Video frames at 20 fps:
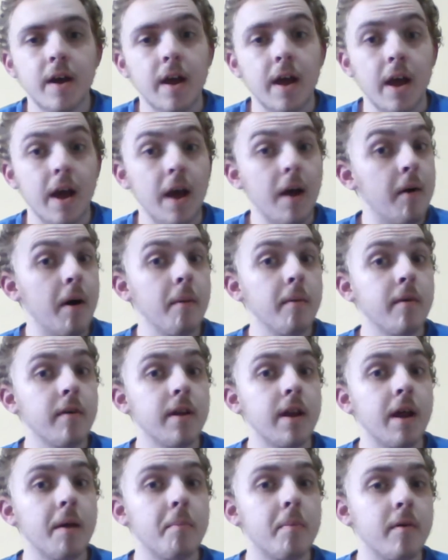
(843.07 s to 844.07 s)
Hell, I'm good
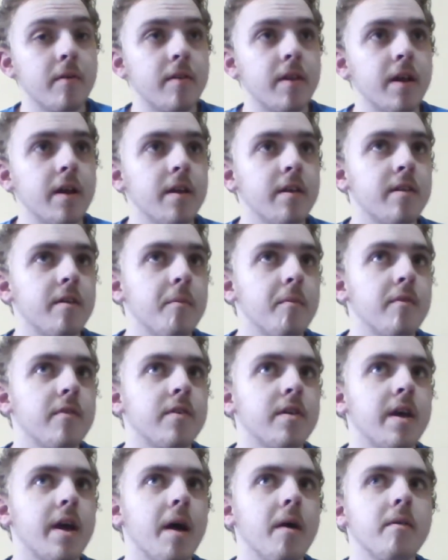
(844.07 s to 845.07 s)
at impersonating some of his
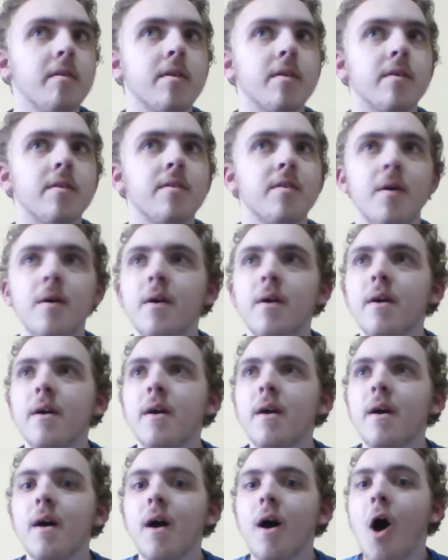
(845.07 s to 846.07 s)
characters.
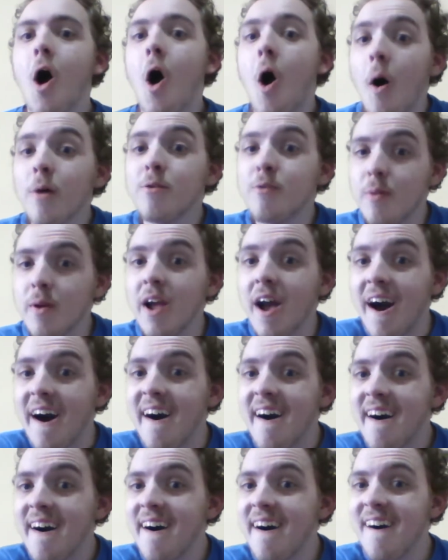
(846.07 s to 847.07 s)
Austria.
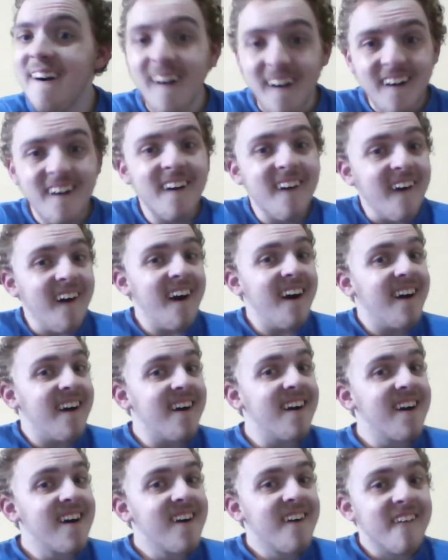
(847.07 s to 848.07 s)
Oh, oh.
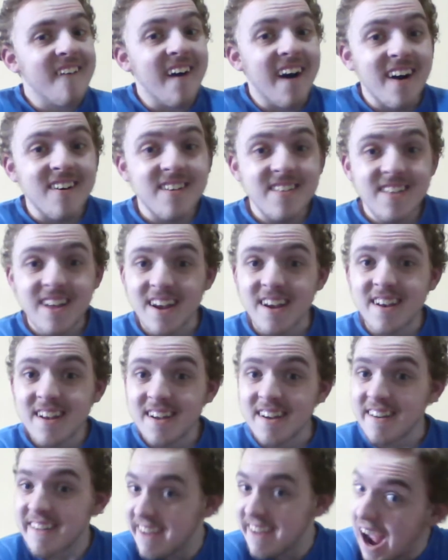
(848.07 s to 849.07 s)
well, then,
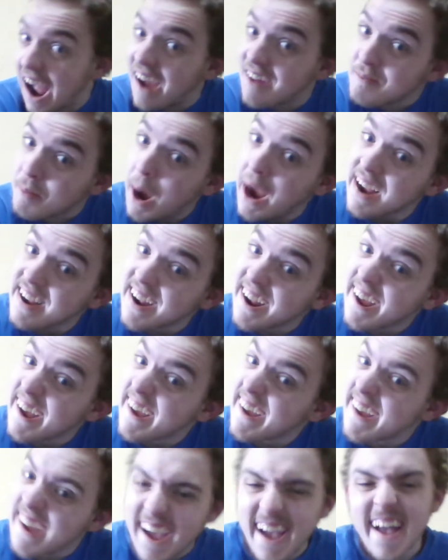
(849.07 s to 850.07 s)
good night,
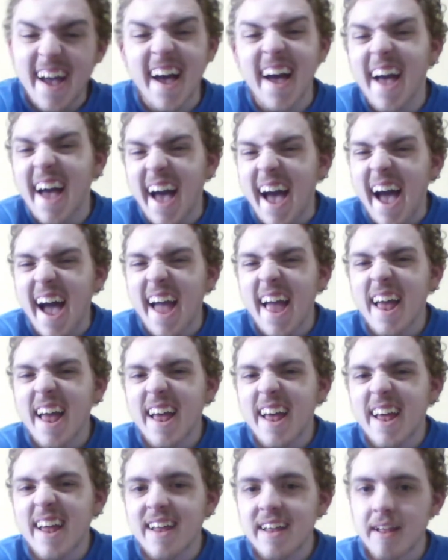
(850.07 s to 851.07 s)
mate. I'm
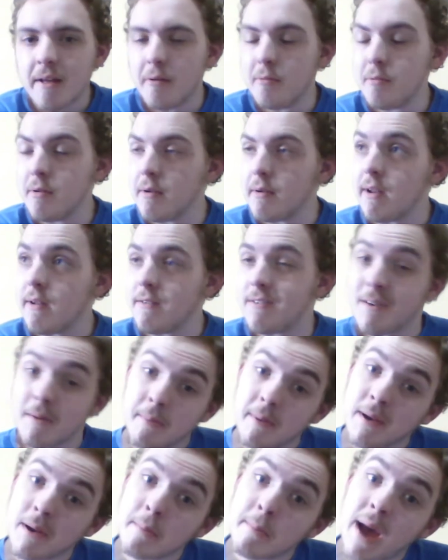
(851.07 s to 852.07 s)
losing to Ship
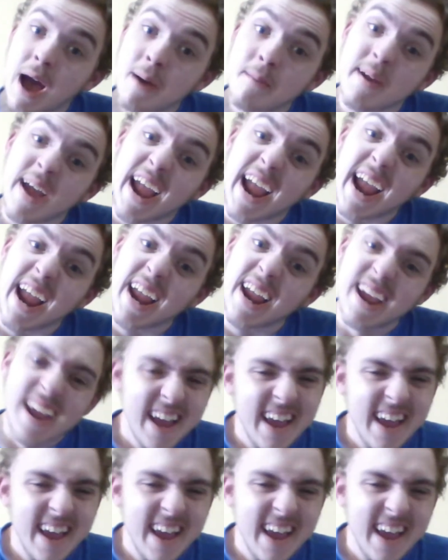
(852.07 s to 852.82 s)
on the Barbie.